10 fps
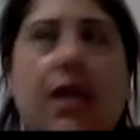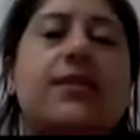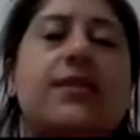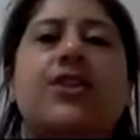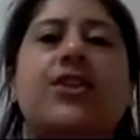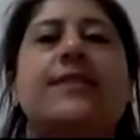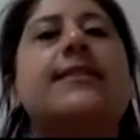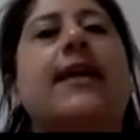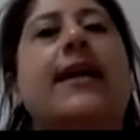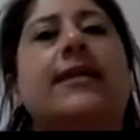Sitch has
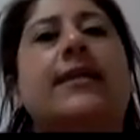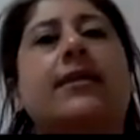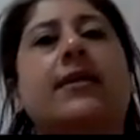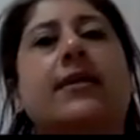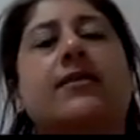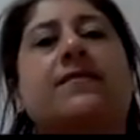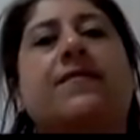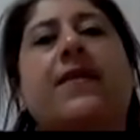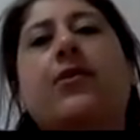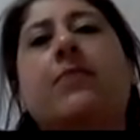taken this
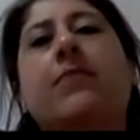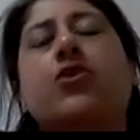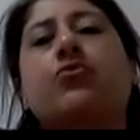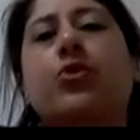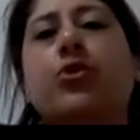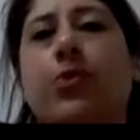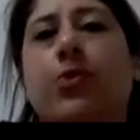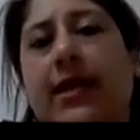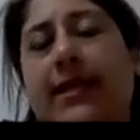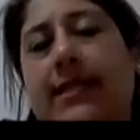very much rural
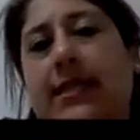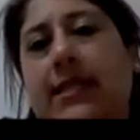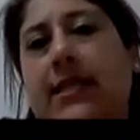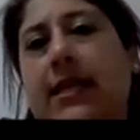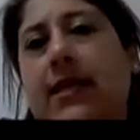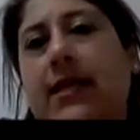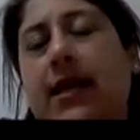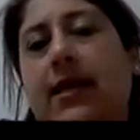identity